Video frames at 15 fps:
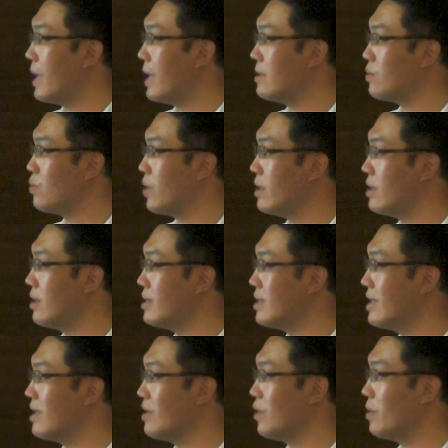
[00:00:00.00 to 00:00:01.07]
pathway
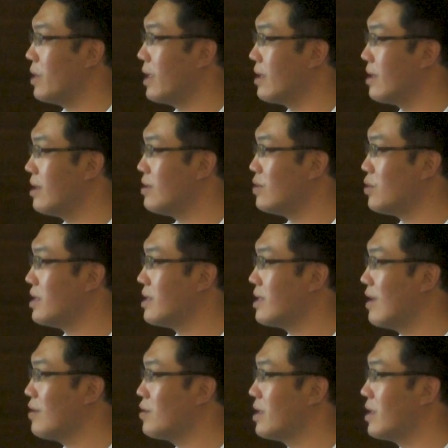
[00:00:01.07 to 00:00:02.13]
signaling
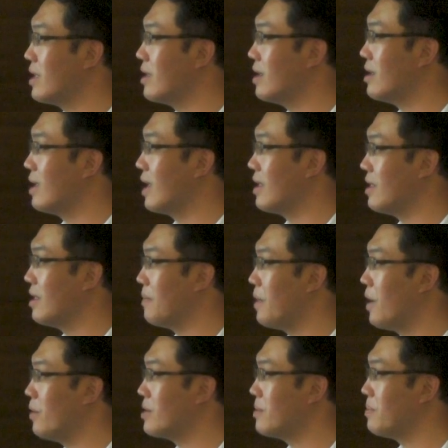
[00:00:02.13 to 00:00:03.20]
transduction in the
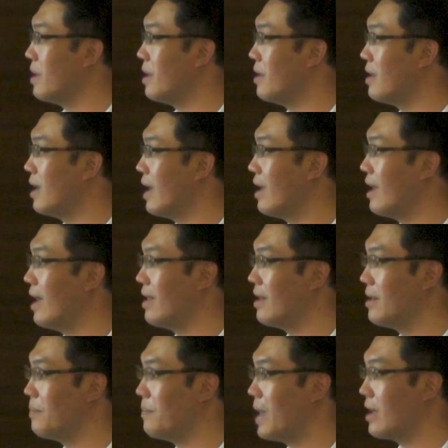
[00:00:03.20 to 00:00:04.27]
mouse.
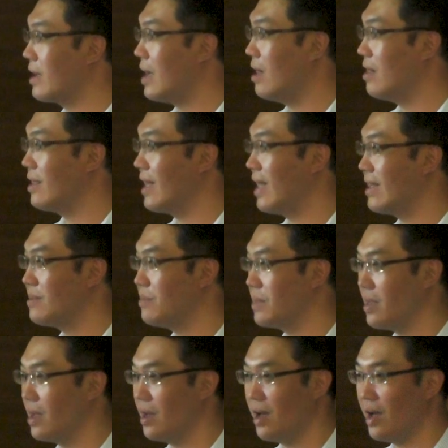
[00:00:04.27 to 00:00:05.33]
And my colleague asked
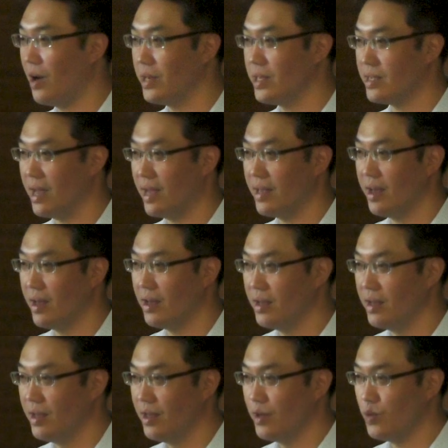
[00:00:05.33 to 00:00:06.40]
me, how is
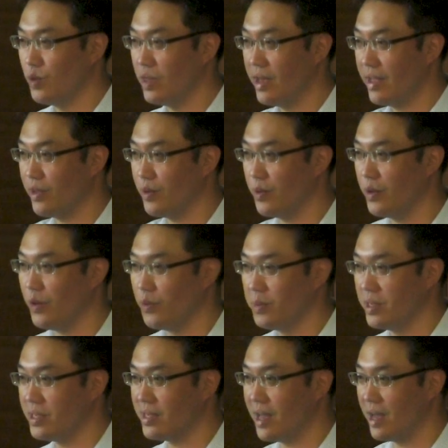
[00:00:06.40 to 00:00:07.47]
that related to
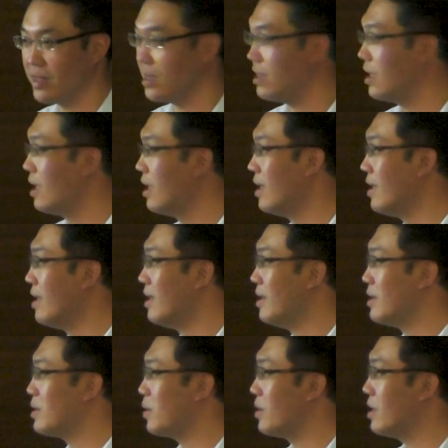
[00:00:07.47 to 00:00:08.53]
human study?
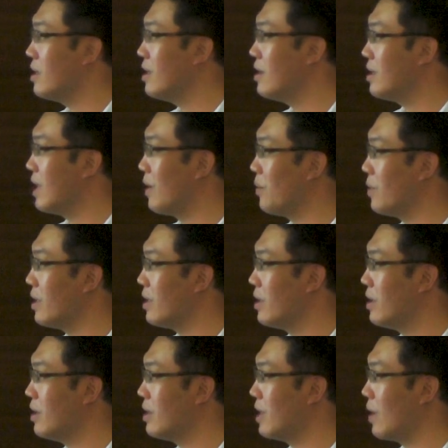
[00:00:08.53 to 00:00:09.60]
So here,
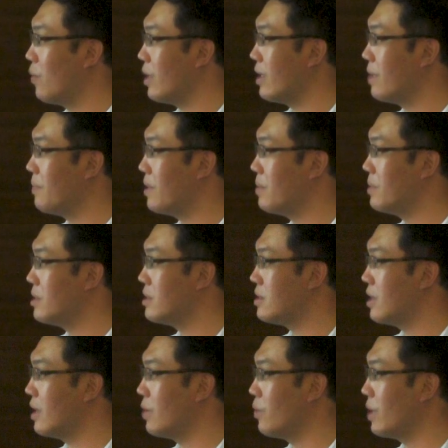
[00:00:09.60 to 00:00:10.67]
we
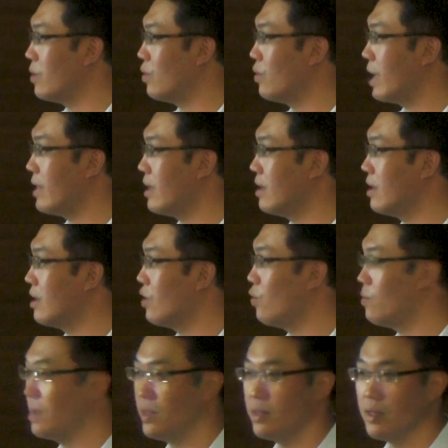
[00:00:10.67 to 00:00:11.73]
purposely look at the
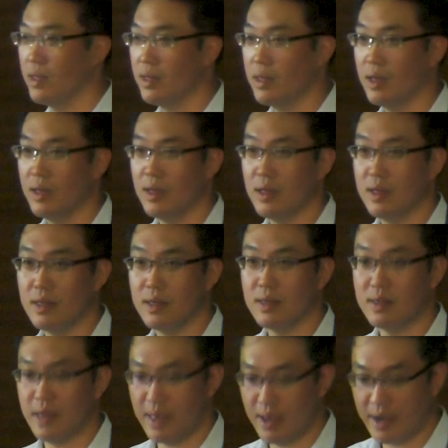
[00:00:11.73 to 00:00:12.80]
human
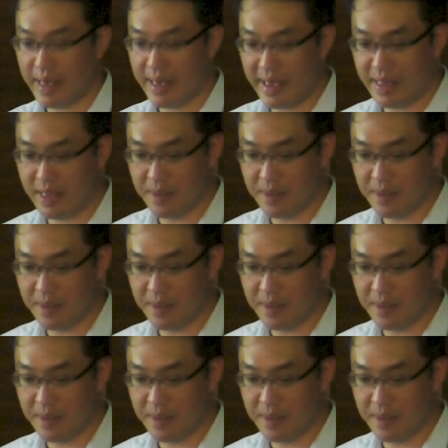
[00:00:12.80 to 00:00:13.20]
DNA